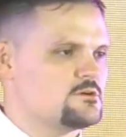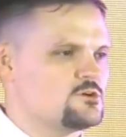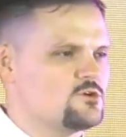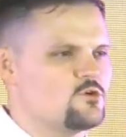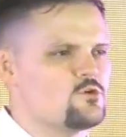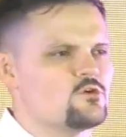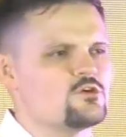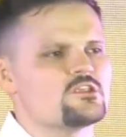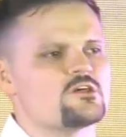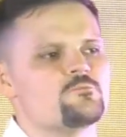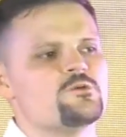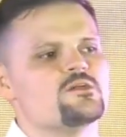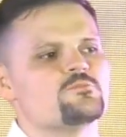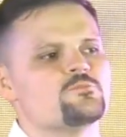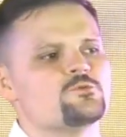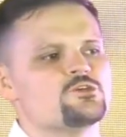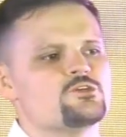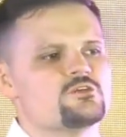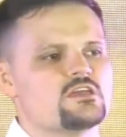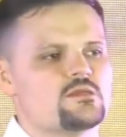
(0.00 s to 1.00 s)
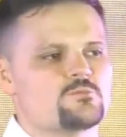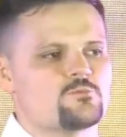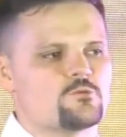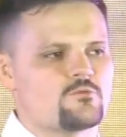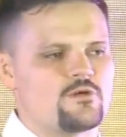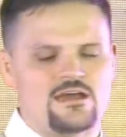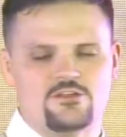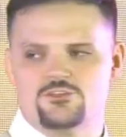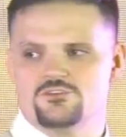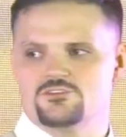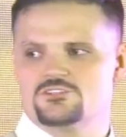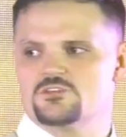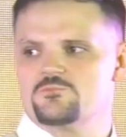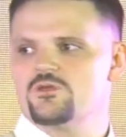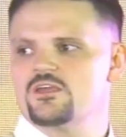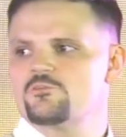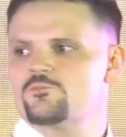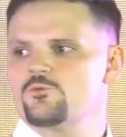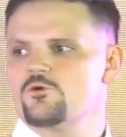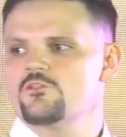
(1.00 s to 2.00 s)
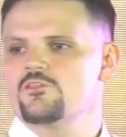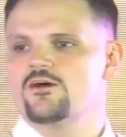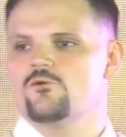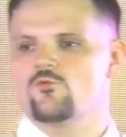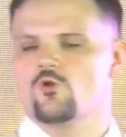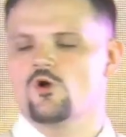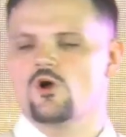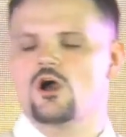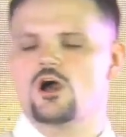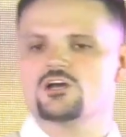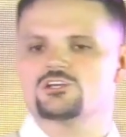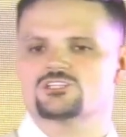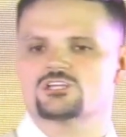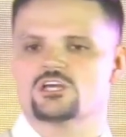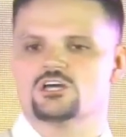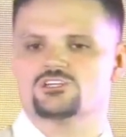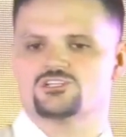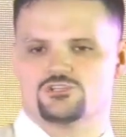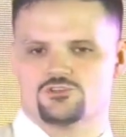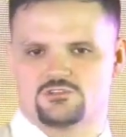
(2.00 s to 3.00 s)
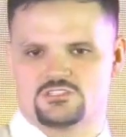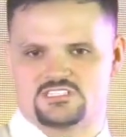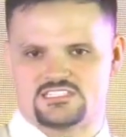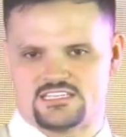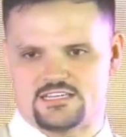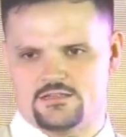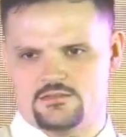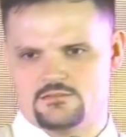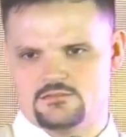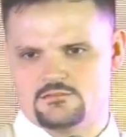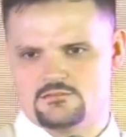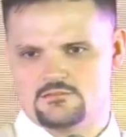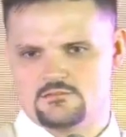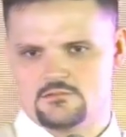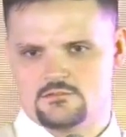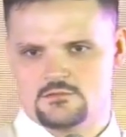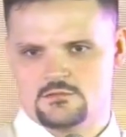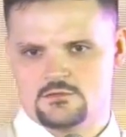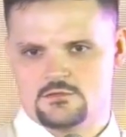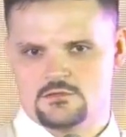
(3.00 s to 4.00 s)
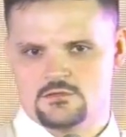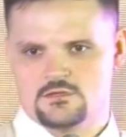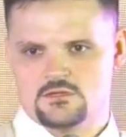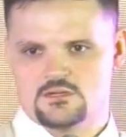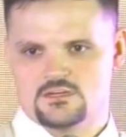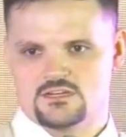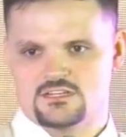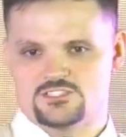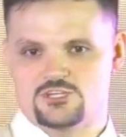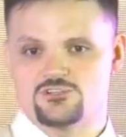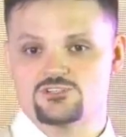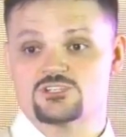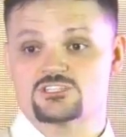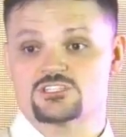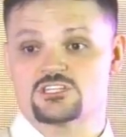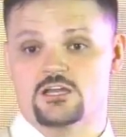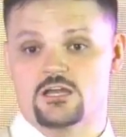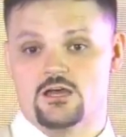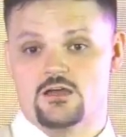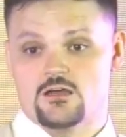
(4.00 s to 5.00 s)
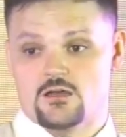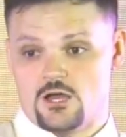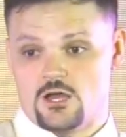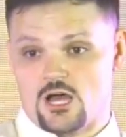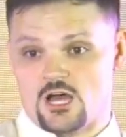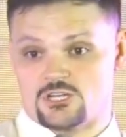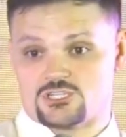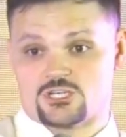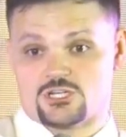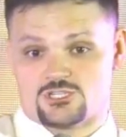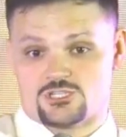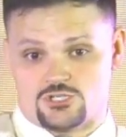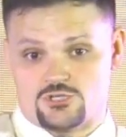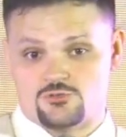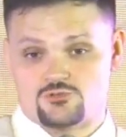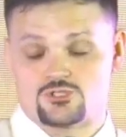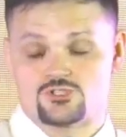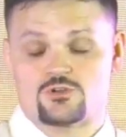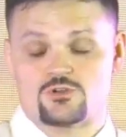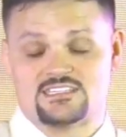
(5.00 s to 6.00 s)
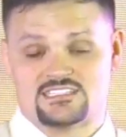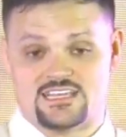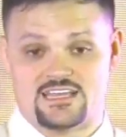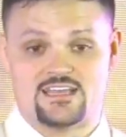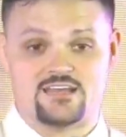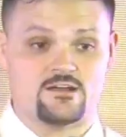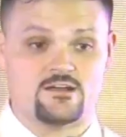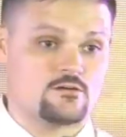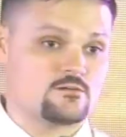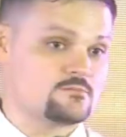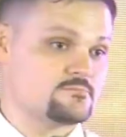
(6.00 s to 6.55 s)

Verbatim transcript: Who are the people you keep around you? The people that will hush hush your sin, they're just going to hush hush you straight to hell.